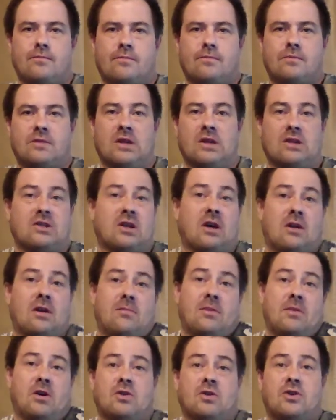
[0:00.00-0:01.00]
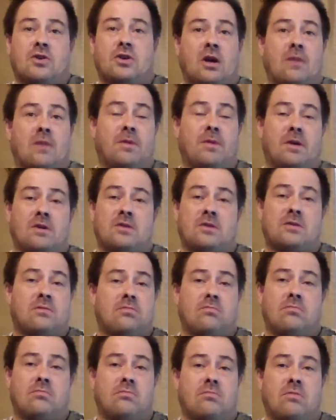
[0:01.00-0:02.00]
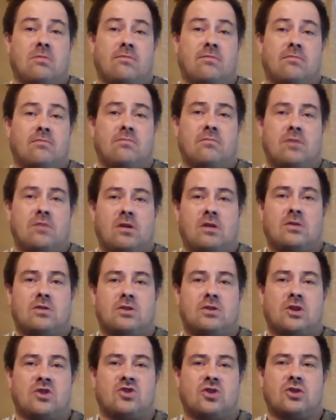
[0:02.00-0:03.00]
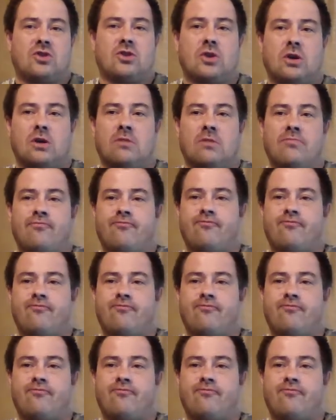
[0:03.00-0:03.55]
It's not a milkshake, but it's just as good.